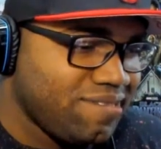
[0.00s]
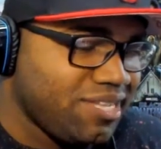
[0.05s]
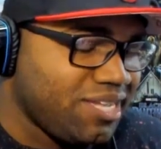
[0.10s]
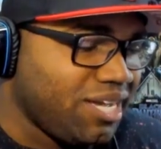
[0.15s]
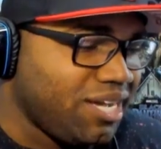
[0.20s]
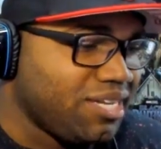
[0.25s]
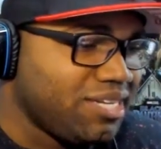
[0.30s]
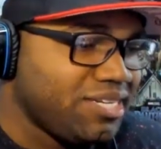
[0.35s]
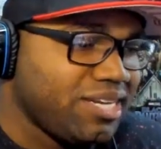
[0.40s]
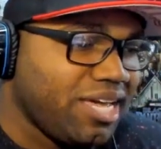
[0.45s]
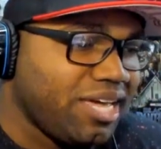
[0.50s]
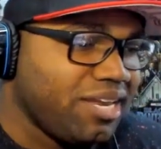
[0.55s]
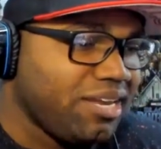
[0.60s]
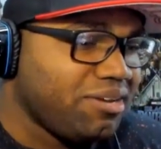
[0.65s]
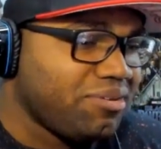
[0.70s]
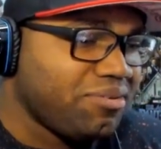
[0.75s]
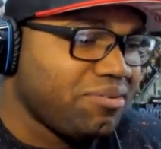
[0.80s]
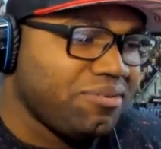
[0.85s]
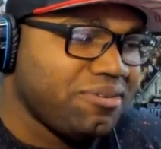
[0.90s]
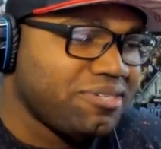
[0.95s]
Gun not
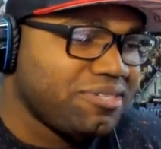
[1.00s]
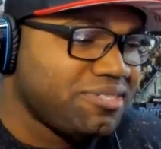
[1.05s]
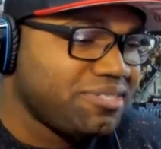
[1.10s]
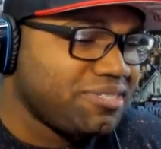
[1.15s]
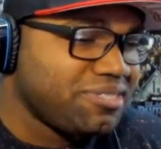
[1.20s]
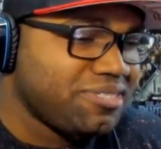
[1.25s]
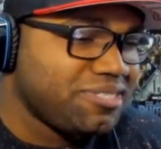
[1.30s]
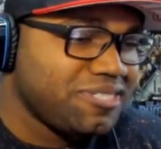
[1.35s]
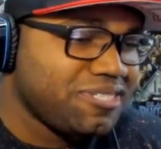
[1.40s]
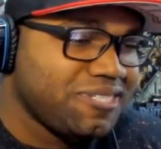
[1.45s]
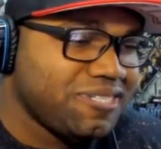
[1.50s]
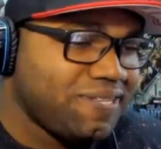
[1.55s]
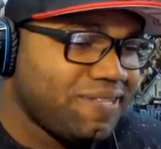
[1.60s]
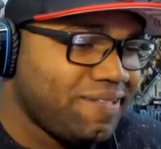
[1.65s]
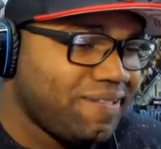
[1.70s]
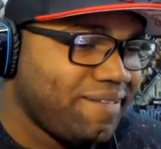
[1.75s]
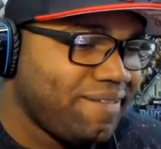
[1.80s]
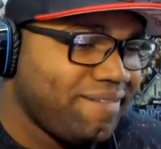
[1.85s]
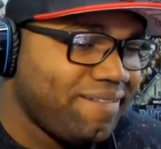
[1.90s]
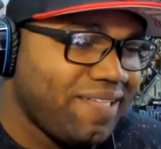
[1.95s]
in order.
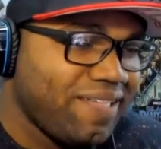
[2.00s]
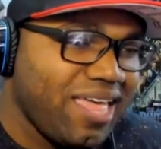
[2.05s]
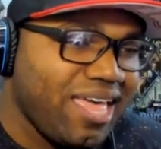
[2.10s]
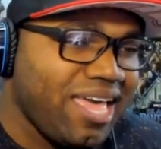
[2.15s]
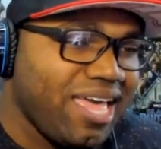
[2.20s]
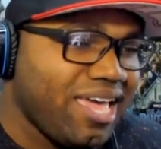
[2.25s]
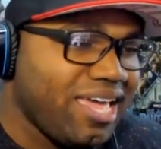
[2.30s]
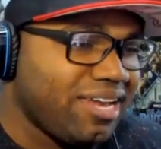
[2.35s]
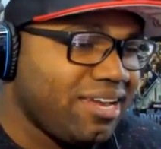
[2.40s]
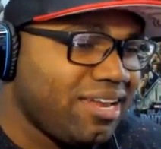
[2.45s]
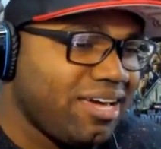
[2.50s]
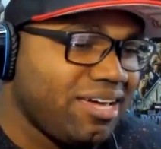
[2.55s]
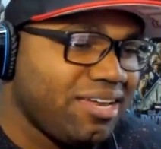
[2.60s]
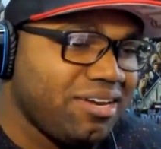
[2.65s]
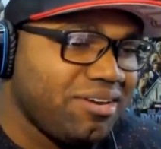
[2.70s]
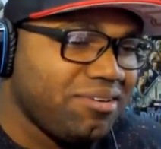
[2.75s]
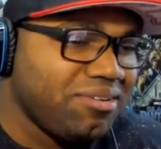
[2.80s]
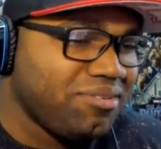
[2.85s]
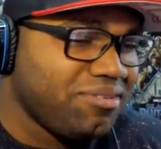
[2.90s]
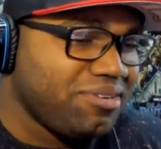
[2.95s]
Head not
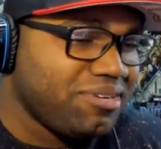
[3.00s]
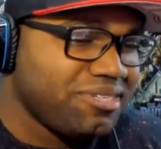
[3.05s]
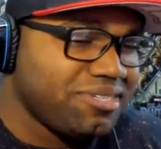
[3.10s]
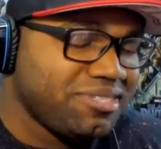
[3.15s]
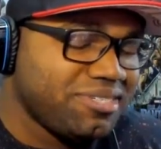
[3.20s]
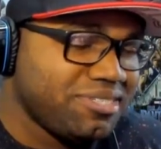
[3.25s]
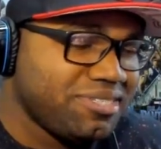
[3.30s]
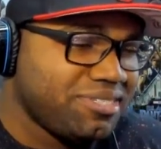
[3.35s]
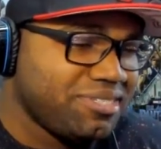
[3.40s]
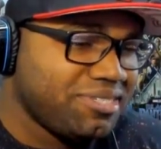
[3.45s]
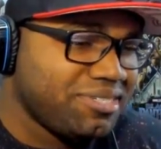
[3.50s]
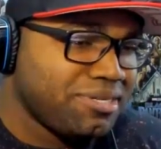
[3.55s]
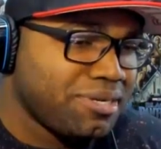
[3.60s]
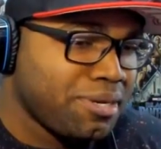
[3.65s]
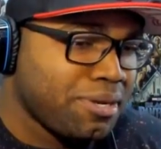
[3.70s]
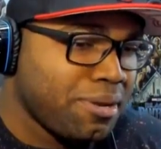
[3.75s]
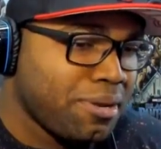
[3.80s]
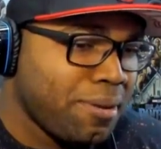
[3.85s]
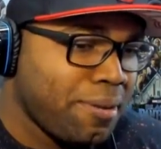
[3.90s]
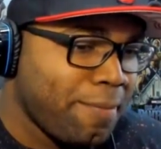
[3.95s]
in order.
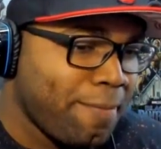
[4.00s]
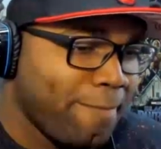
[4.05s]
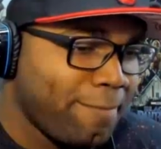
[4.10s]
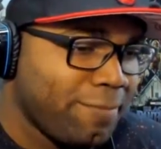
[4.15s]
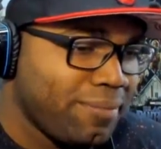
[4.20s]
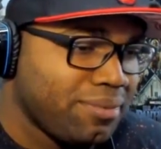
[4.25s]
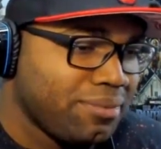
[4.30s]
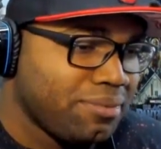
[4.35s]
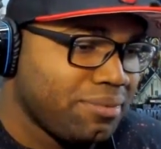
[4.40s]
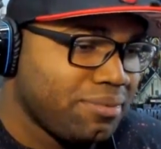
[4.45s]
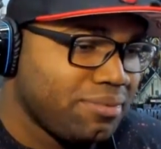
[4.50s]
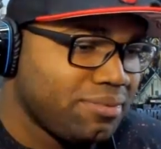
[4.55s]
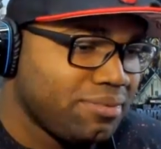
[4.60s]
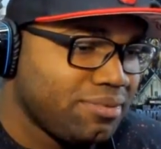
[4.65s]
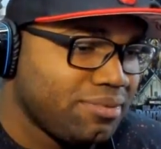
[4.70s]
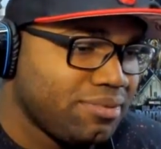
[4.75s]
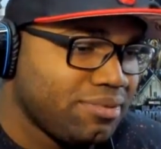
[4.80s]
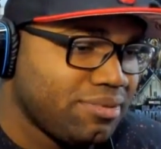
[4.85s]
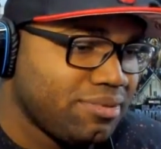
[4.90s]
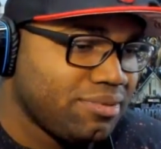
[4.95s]

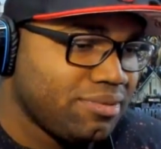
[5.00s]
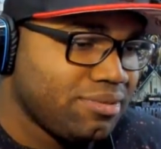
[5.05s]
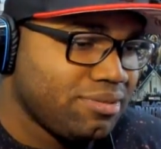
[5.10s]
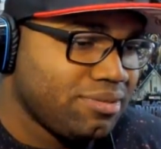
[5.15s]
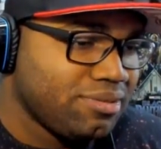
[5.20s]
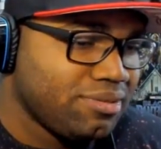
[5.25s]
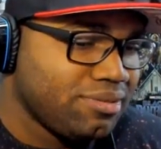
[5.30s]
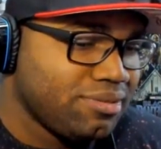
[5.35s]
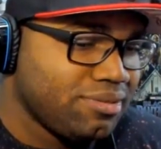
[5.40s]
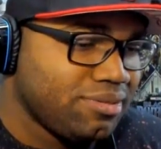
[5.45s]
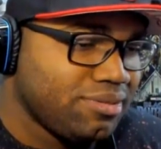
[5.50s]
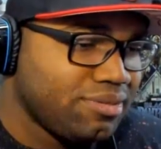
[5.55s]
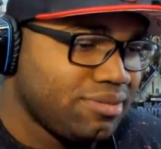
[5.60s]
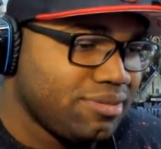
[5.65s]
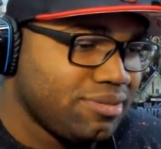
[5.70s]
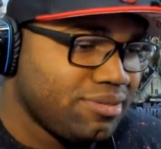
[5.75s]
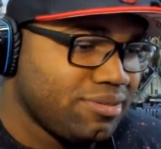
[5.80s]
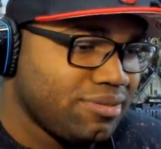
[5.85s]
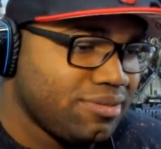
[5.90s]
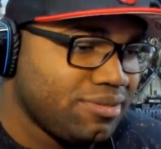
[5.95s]
Funny the gate
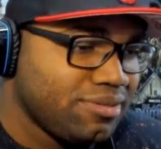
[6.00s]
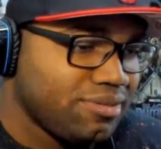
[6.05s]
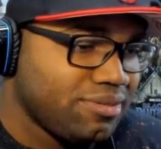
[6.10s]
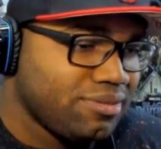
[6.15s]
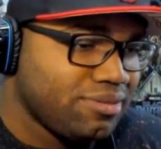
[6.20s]
was